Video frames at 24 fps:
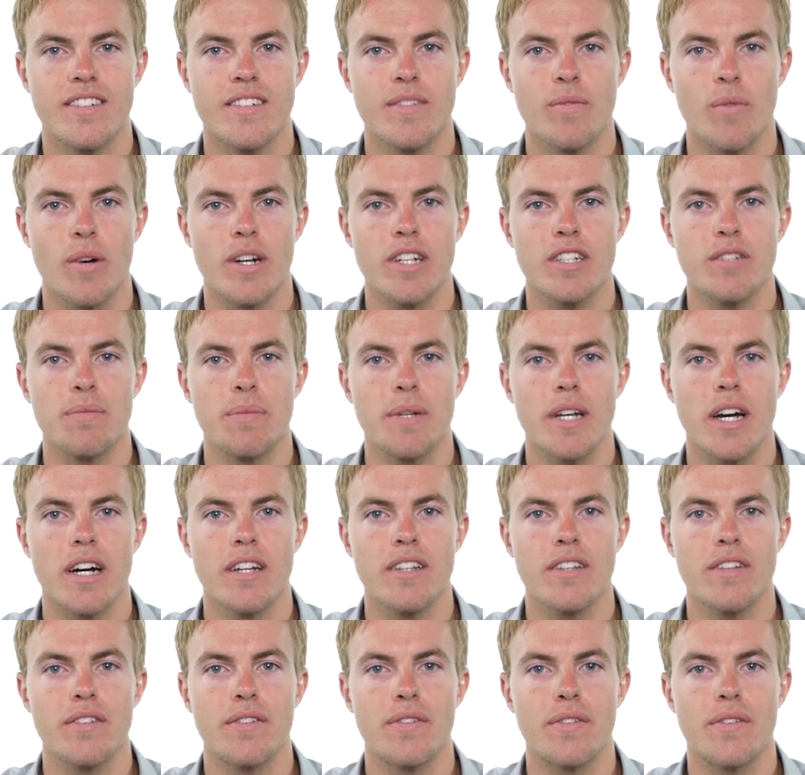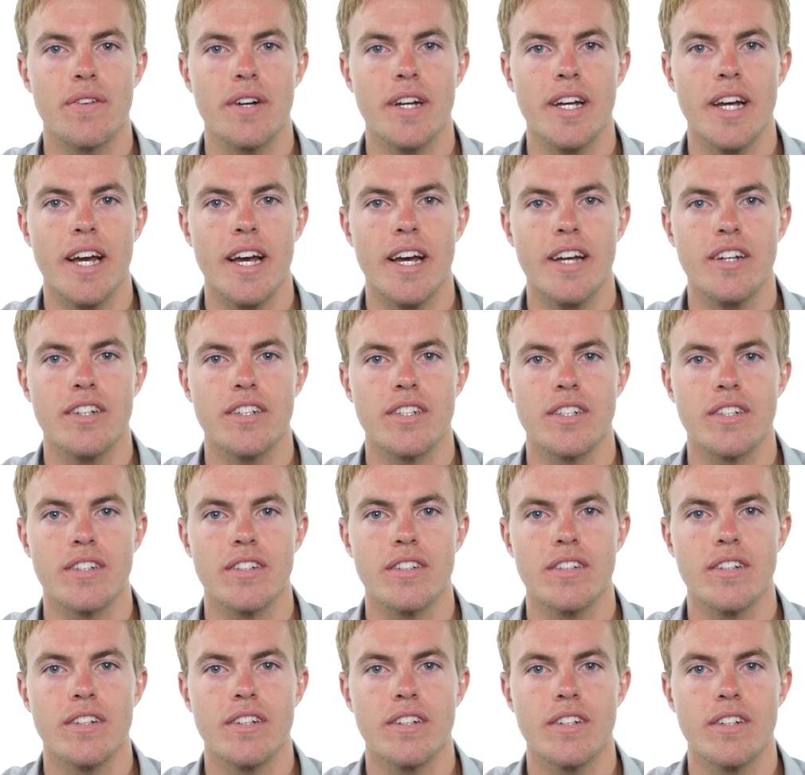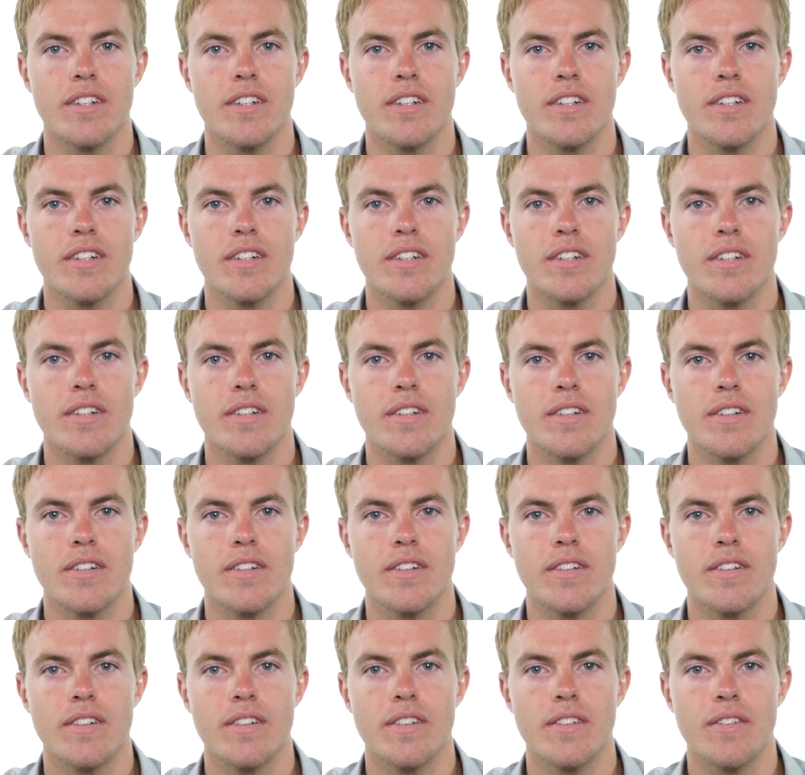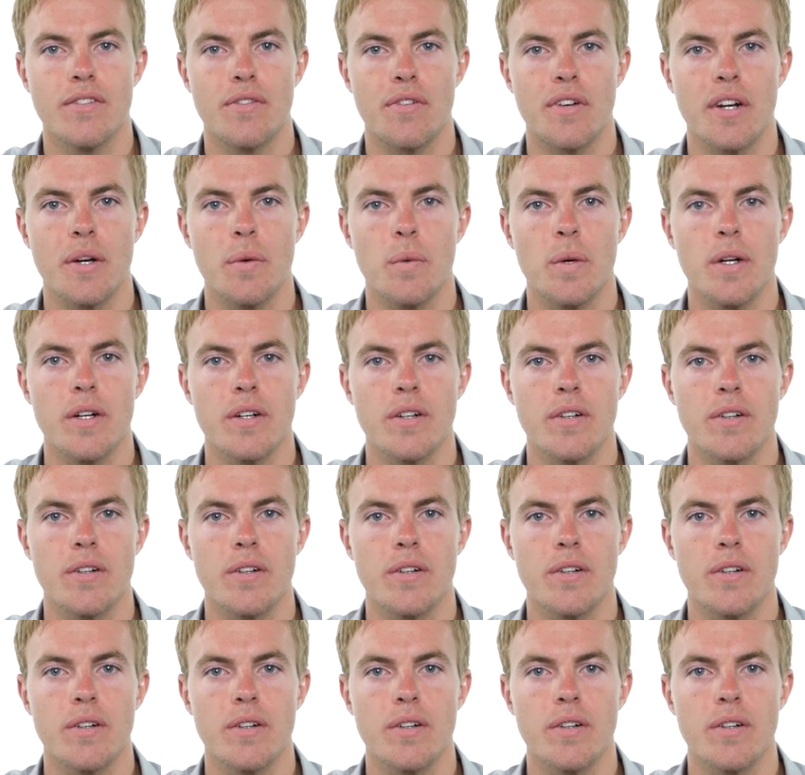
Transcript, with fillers: What is beyond the free agent, free will,